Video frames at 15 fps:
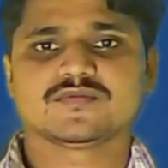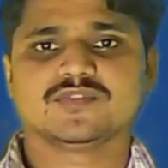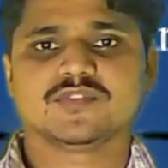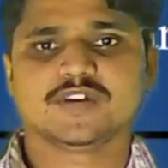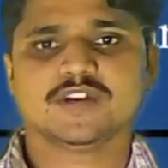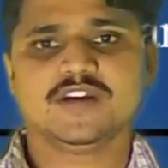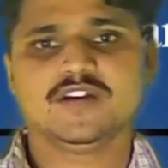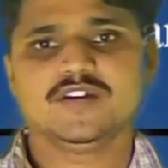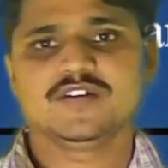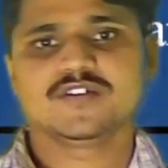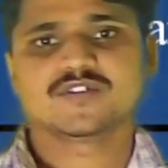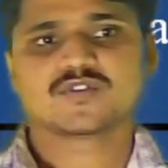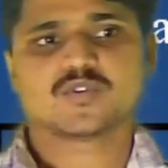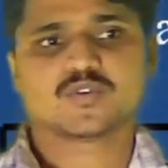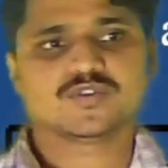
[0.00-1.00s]
Okay.
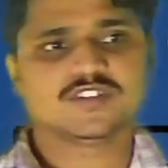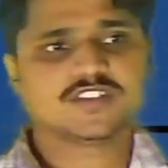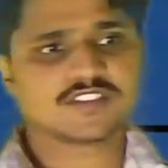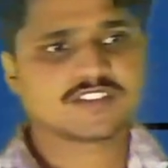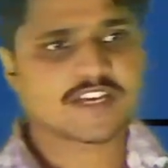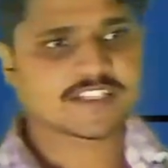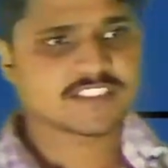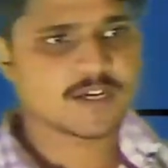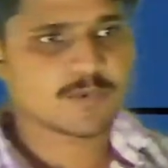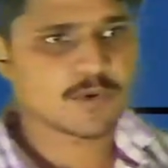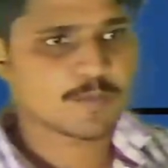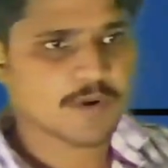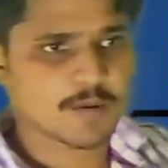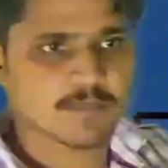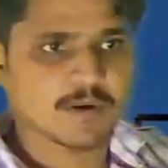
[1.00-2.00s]
So, this is the example
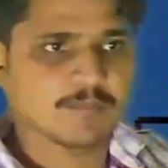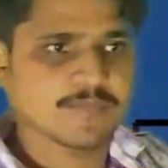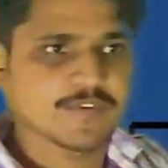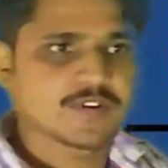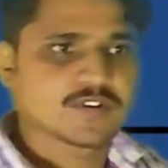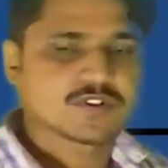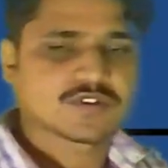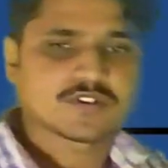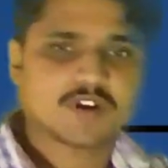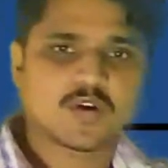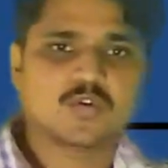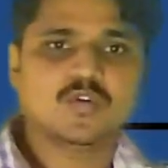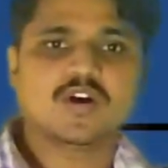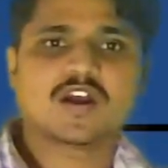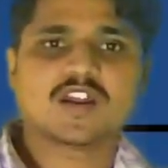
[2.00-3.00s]
problem.
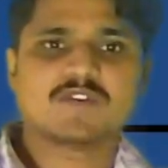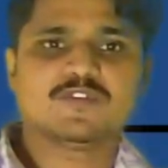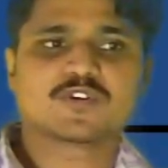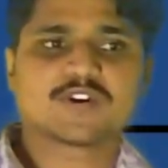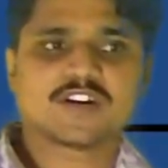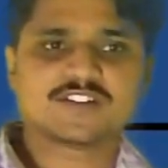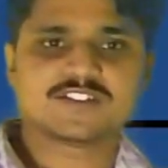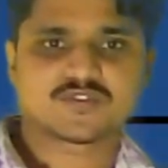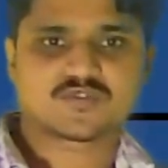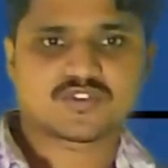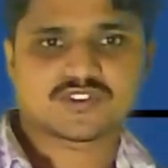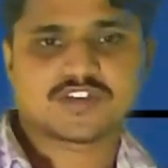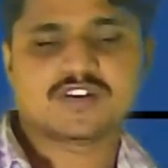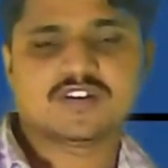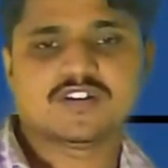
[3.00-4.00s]
Now, all of you read this
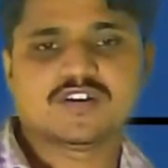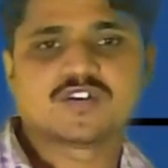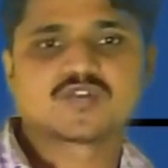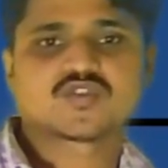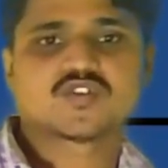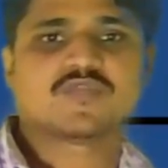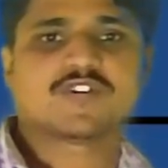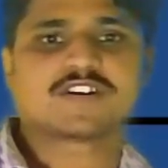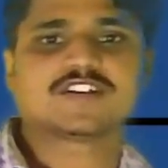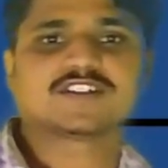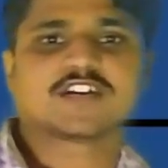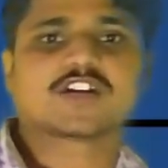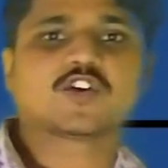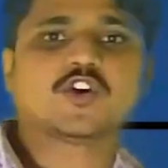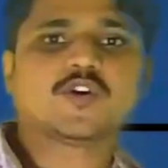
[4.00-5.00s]
question. So, for the
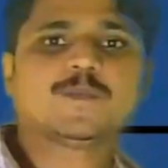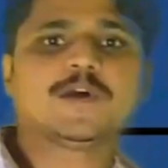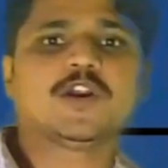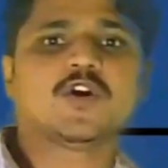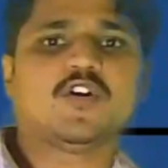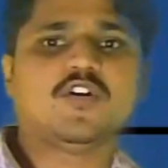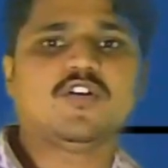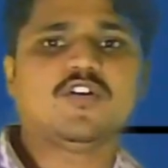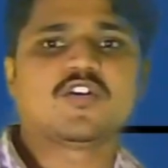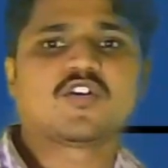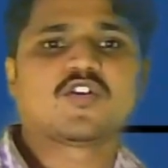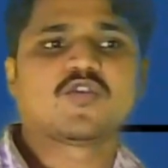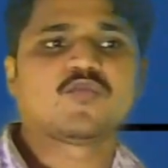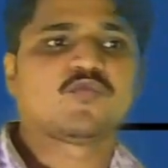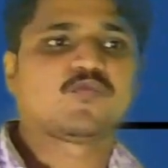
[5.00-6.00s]
circuit below,
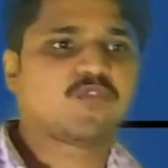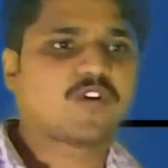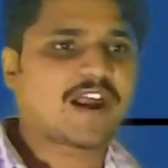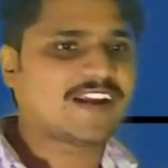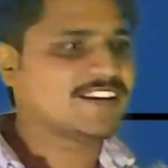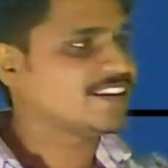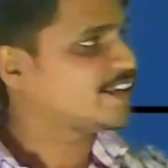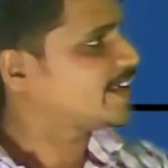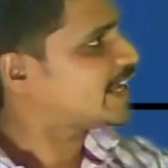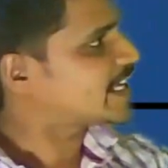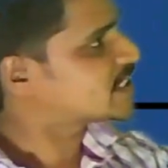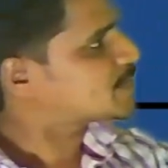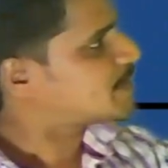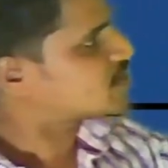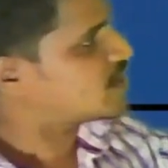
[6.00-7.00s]
find the
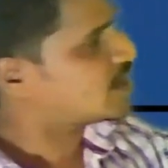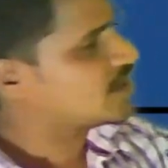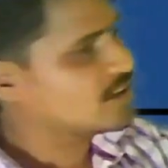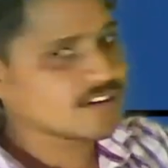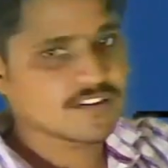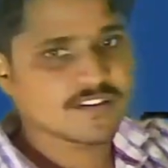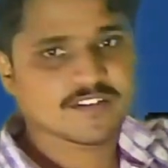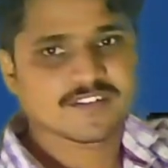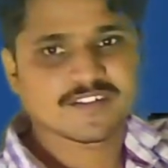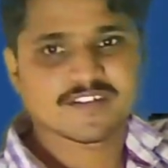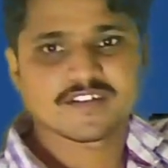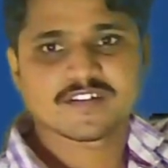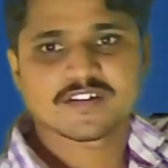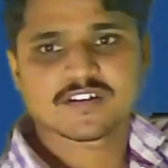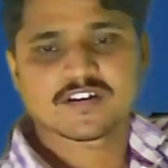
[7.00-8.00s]
expression
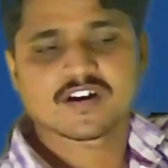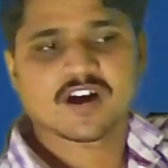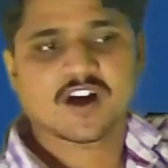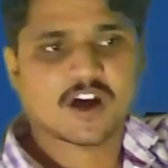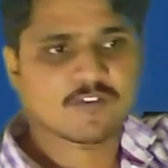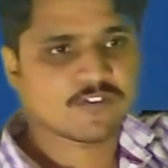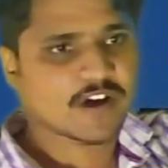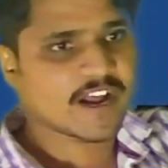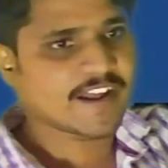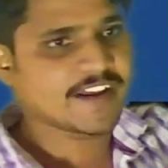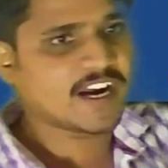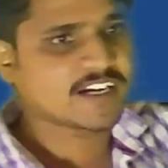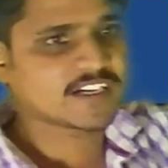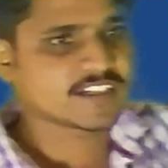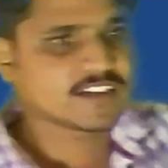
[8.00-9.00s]
of I naught